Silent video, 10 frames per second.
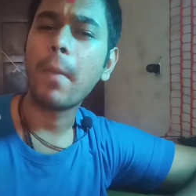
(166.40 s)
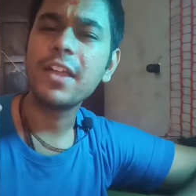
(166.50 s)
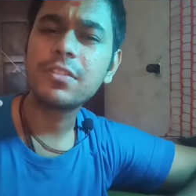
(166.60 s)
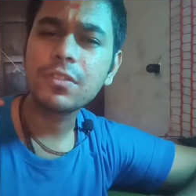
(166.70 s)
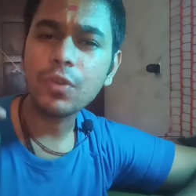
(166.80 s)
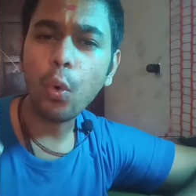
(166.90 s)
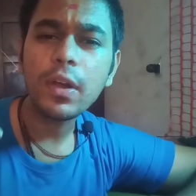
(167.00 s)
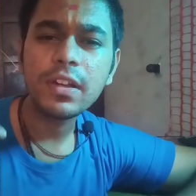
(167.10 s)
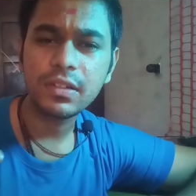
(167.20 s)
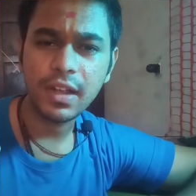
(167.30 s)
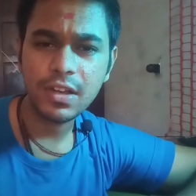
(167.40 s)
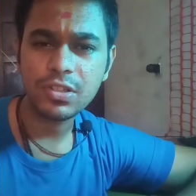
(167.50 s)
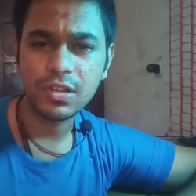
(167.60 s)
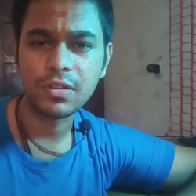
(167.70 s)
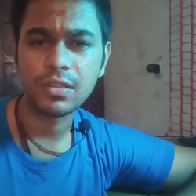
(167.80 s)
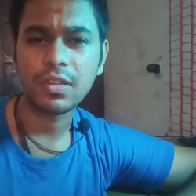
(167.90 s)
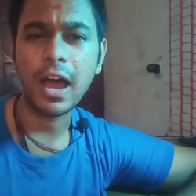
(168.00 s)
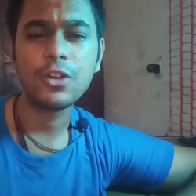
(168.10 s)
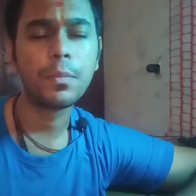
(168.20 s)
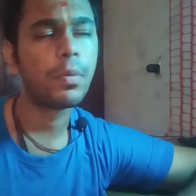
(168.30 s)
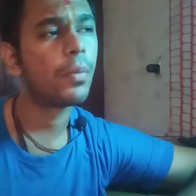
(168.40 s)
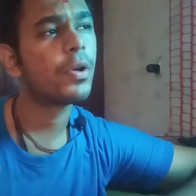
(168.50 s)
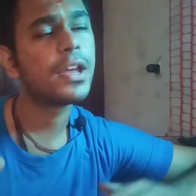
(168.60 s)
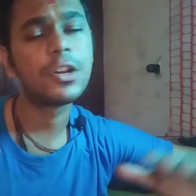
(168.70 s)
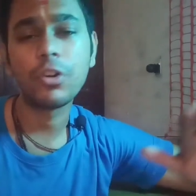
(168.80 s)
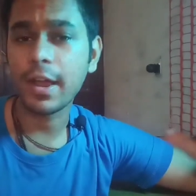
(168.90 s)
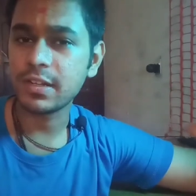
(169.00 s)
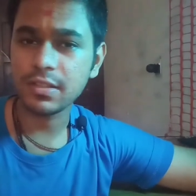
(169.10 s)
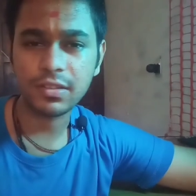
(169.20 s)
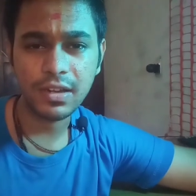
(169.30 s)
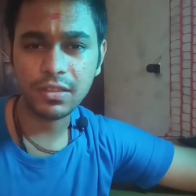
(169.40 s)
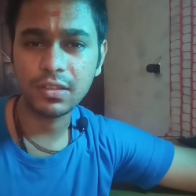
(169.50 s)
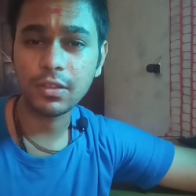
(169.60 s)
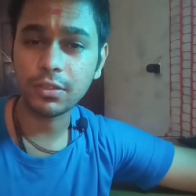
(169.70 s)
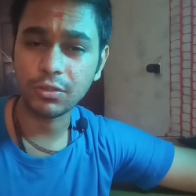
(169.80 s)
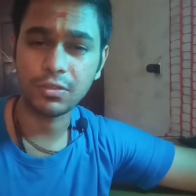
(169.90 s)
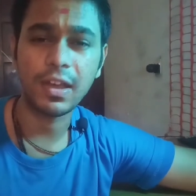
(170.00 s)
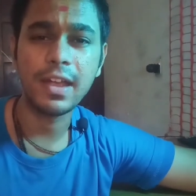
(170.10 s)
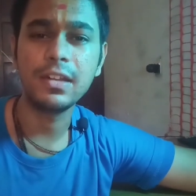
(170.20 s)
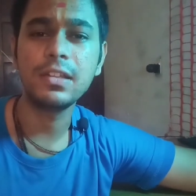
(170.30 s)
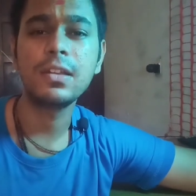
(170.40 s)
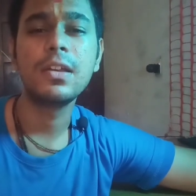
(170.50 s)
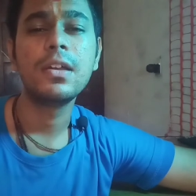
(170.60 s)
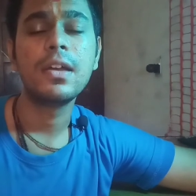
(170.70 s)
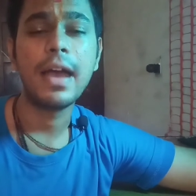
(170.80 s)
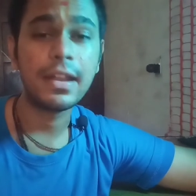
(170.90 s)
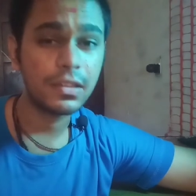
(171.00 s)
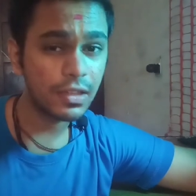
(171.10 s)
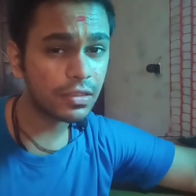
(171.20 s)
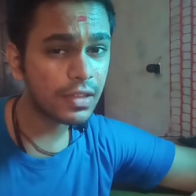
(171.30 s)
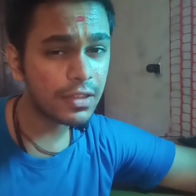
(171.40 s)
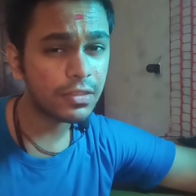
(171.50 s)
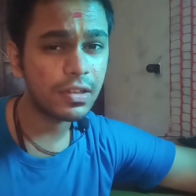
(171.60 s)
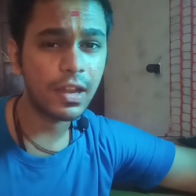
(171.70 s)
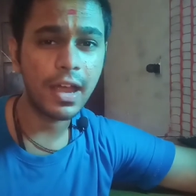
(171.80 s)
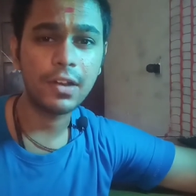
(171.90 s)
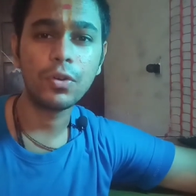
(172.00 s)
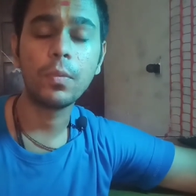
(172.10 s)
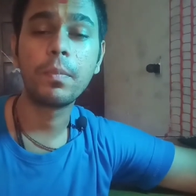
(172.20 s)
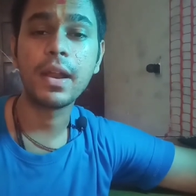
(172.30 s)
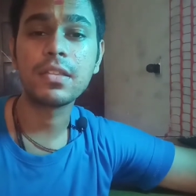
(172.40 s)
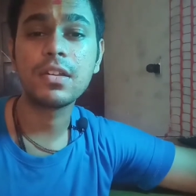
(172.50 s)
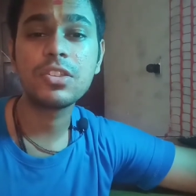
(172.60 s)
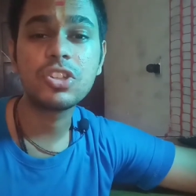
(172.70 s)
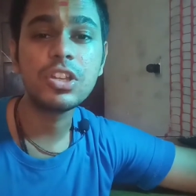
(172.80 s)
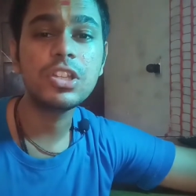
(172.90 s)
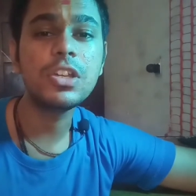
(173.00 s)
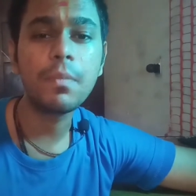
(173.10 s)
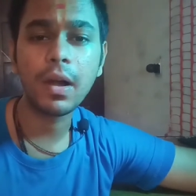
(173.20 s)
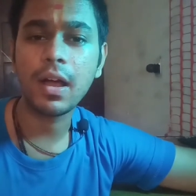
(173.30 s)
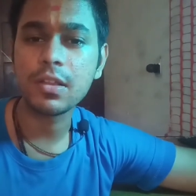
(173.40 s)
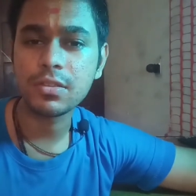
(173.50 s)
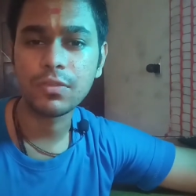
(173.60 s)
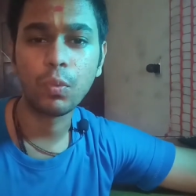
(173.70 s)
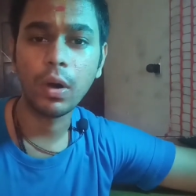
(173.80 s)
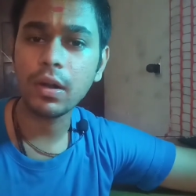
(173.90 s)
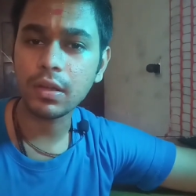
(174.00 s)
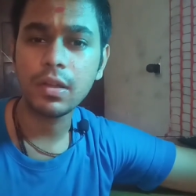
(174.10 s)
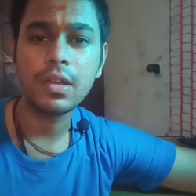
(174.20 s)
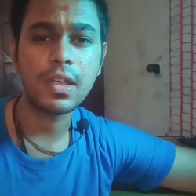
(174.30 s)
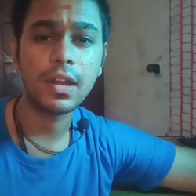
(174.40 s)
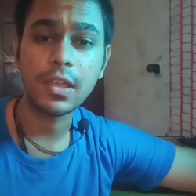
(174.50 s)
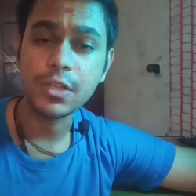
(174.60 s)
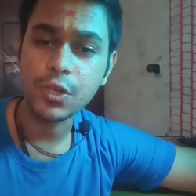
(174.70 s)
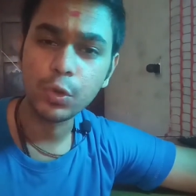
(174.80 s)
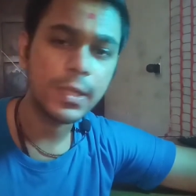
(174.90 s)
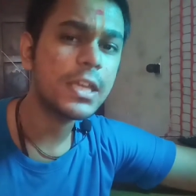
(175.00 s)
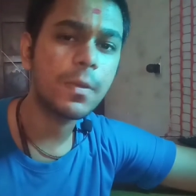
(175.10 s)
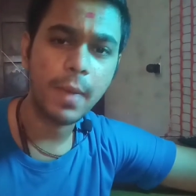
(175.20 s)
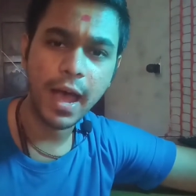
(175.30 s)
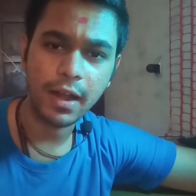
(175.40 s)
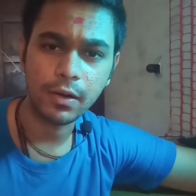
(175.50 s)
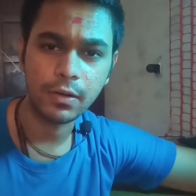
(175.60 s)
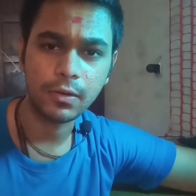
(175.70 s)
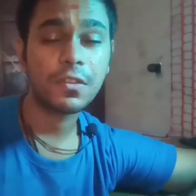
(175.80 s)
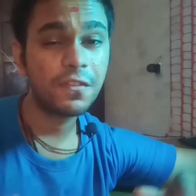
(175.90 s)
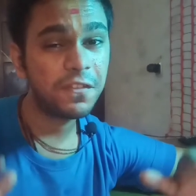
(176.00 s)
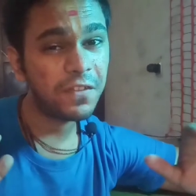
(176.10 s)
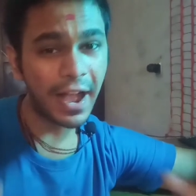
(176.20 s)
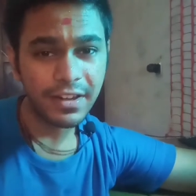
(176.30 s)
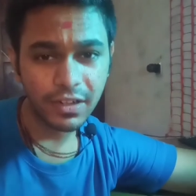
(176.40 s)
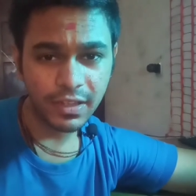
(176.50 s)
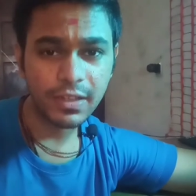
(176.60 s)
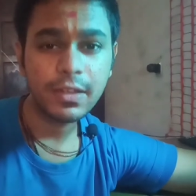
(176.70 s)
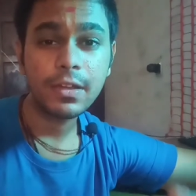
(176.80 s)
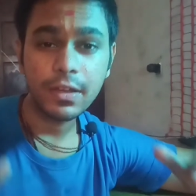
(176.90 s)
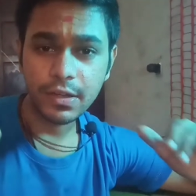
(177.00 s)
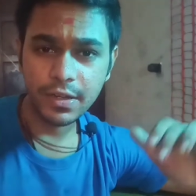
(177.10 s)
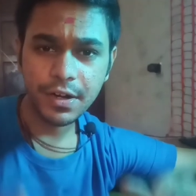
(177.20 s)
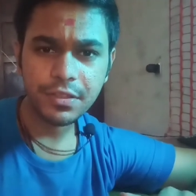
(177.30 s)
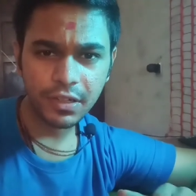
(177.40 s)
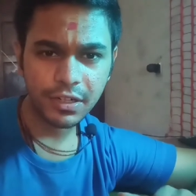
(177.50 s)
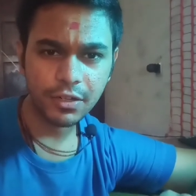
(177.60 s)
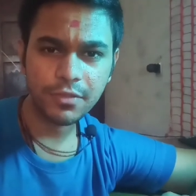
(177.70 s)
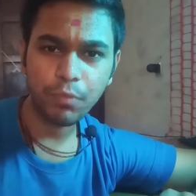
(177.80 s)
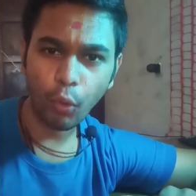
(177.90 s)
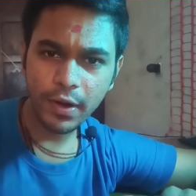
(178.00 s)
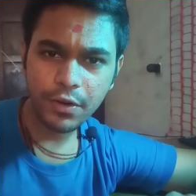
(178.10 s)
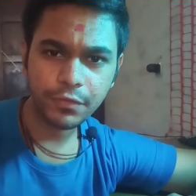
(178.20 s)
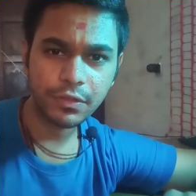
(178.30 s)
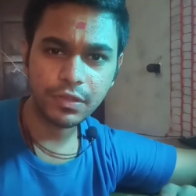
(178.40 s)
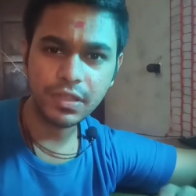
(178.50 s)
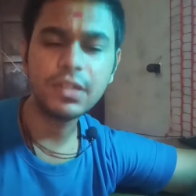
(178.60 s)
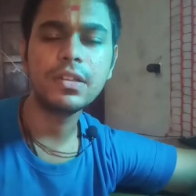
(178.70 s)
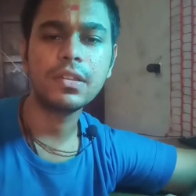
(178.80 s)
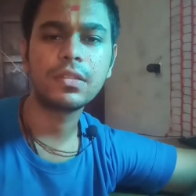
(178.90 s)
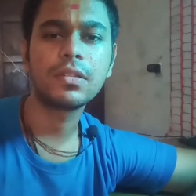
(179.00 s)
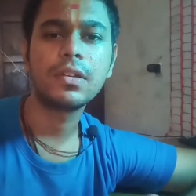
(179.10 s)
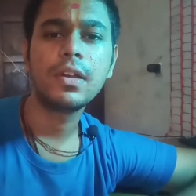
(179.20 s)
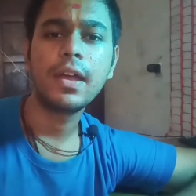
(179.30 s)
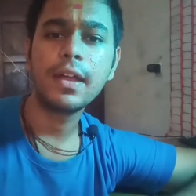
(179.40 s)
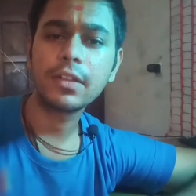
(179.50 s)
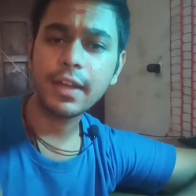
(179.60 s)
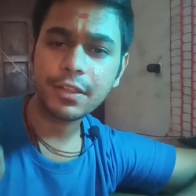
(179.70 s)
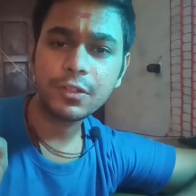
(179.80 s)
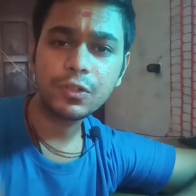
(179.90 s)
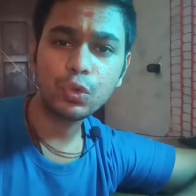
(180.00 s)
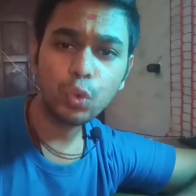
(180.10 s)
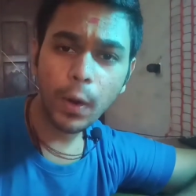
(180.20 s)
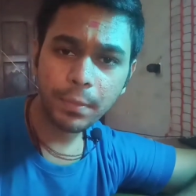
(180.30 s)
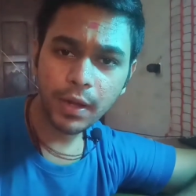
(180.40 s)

my sole intentions are to propagate righteousness in the society and in this case scenario presents Shriji Maharaj's work in a unique manner finally, here's a little spoiler of the series. In the next two